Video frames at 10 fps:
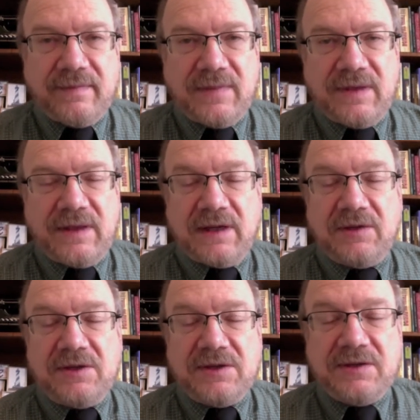the
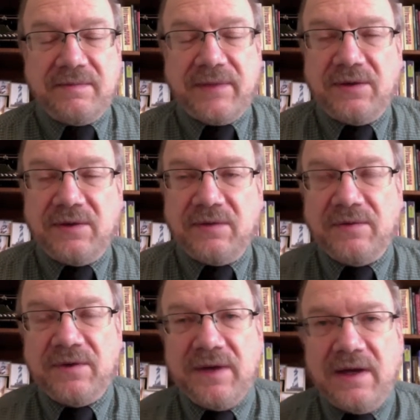English and so
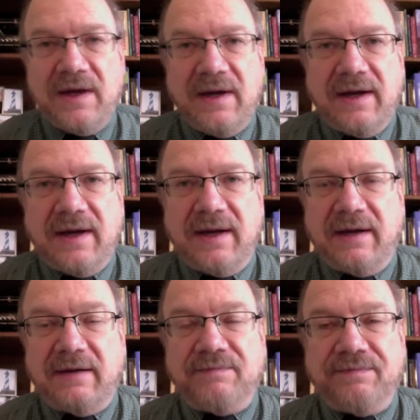forth,
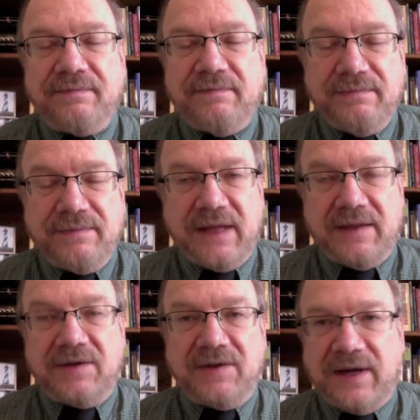and
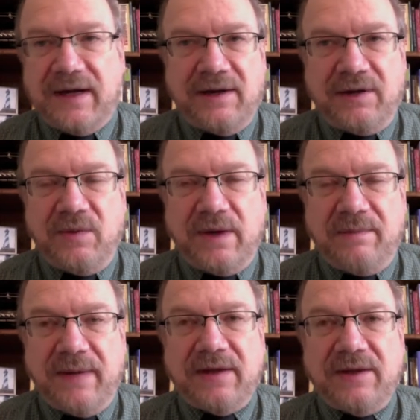then decide how you want to
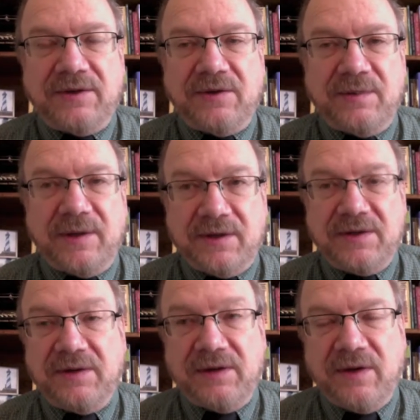balance those. But at
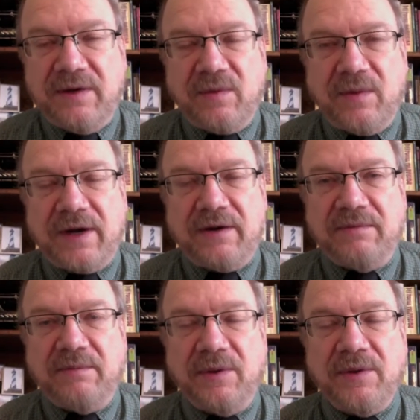least then you have a record
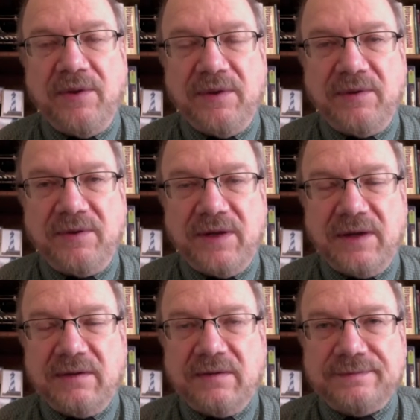of both of those
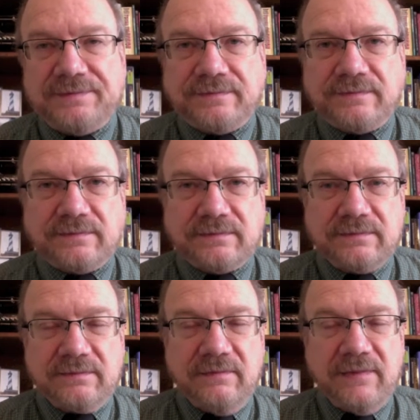things,
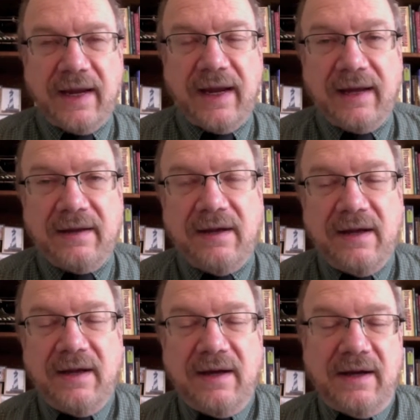and
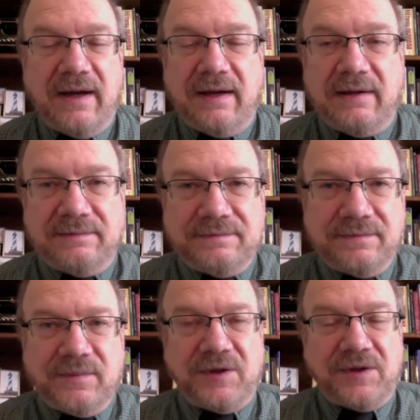
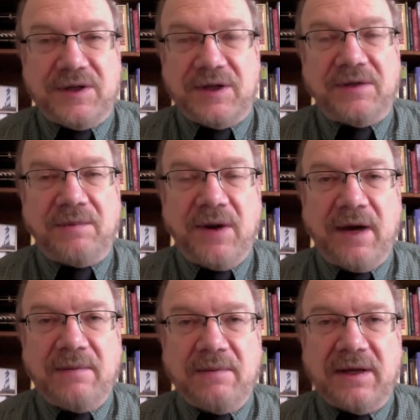would suggest that
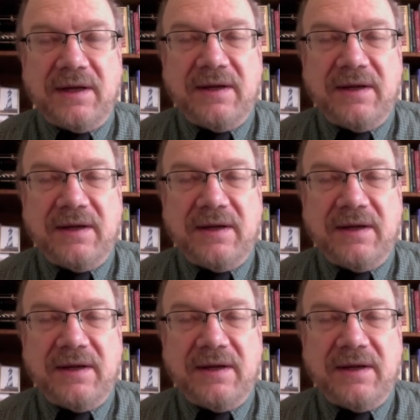probably